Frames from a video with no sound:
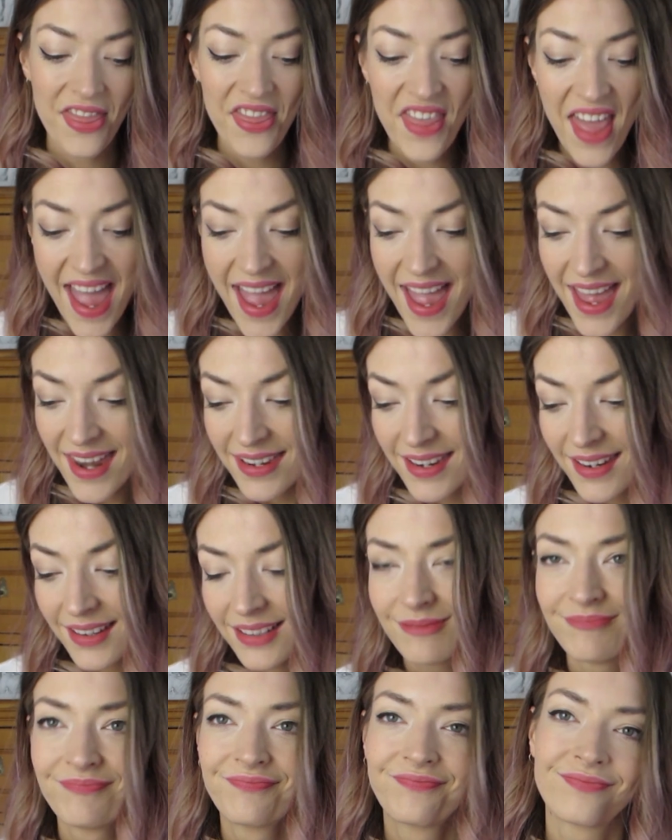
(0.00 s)

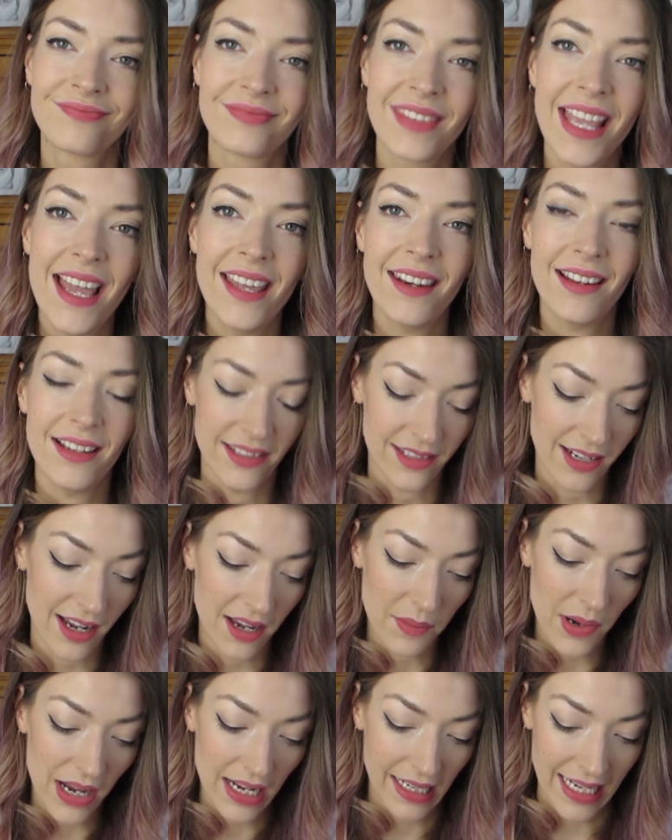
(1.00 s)
Then I
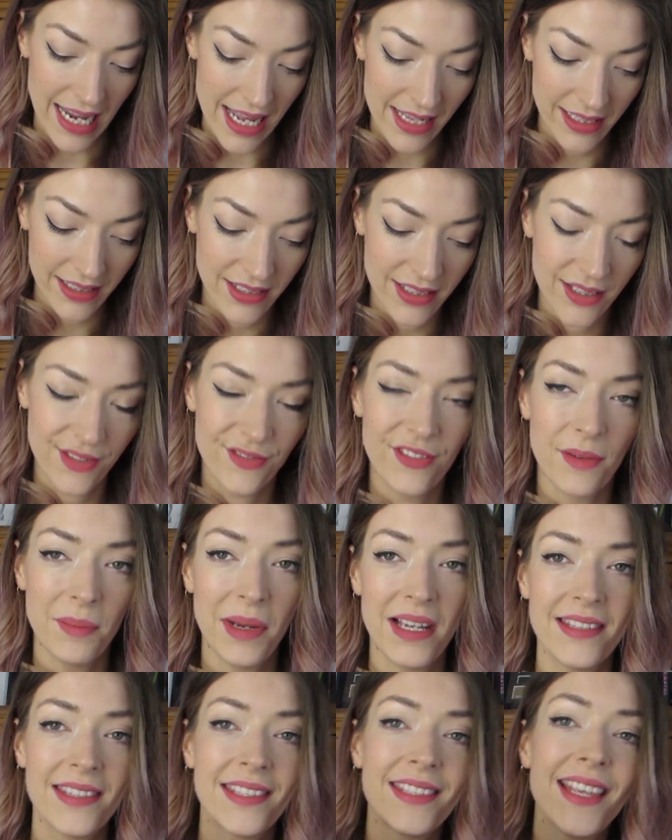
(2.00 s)
started buying calendars for
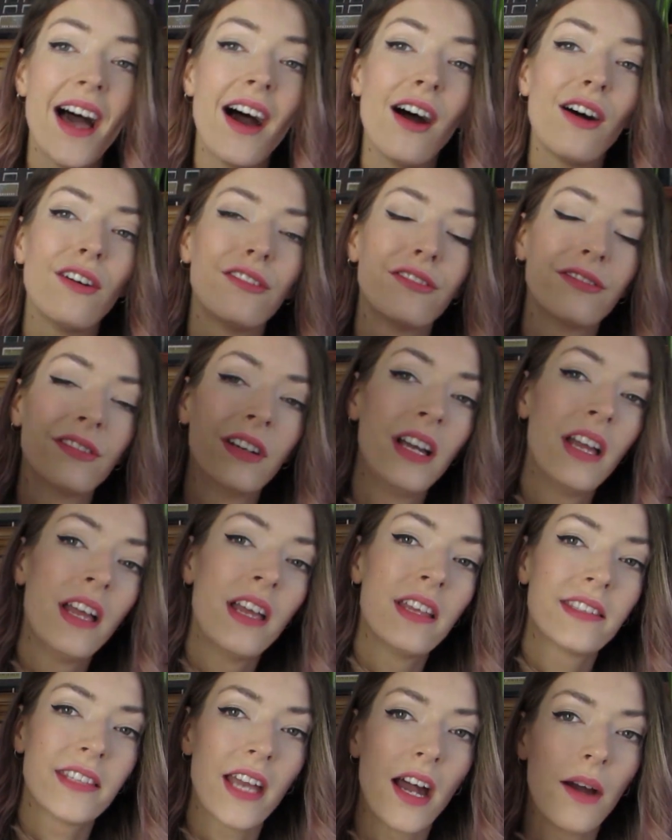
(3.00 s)
myself.
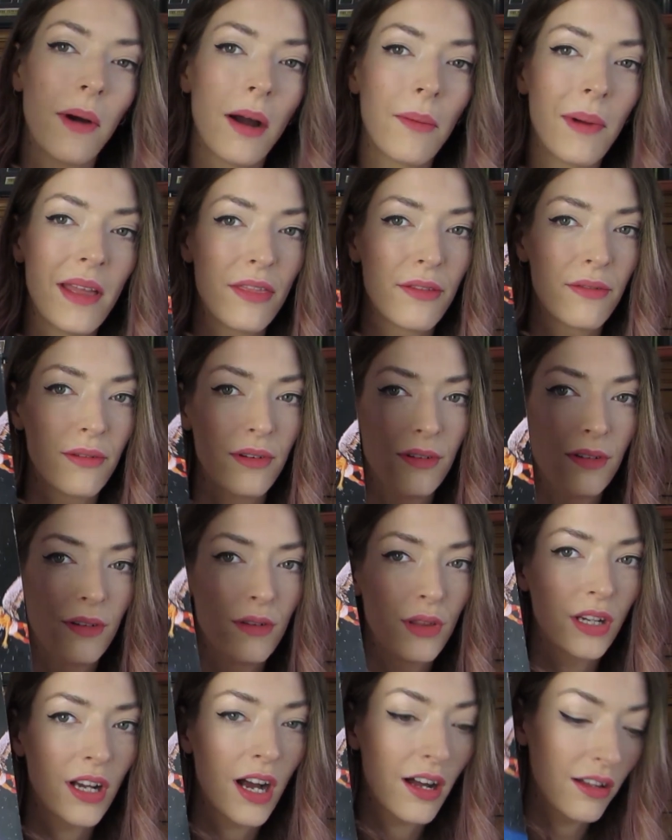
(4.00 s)
So I went through
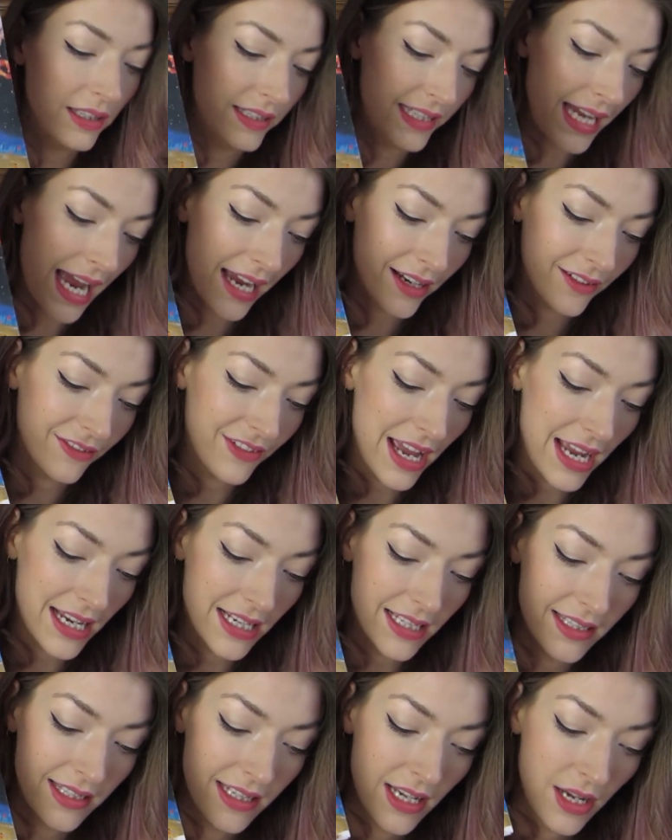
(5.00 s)
the Cult Attack
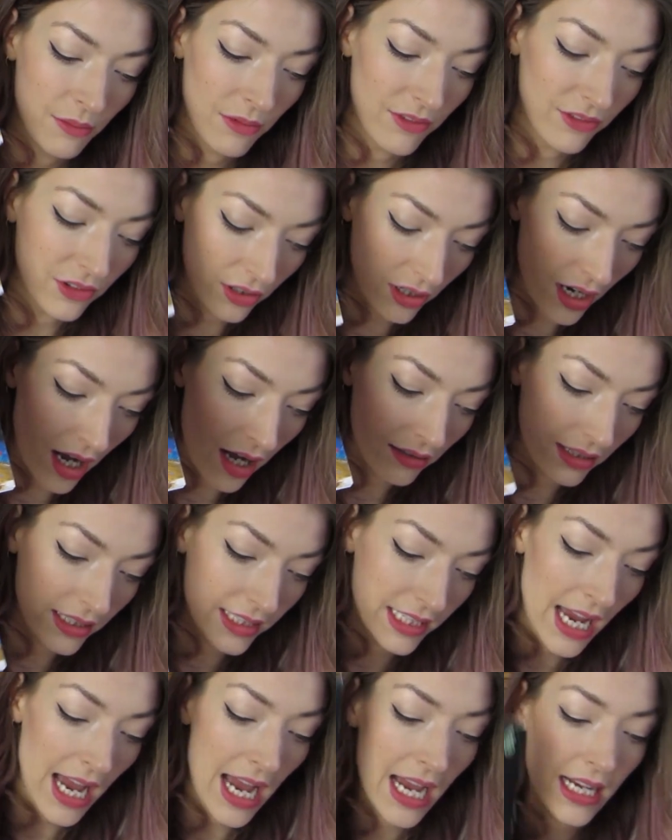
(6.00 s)
phase. We've got Cult
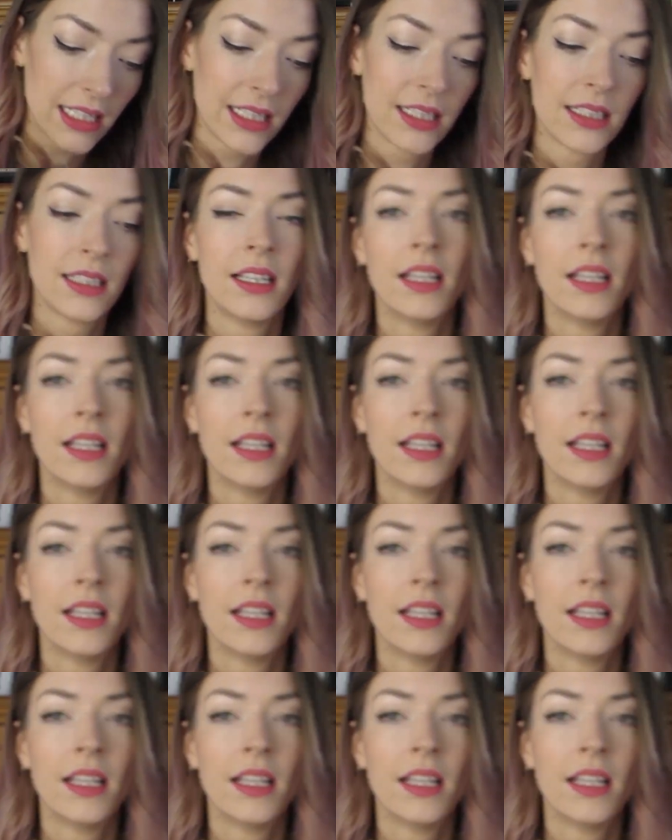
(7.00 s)
Attack,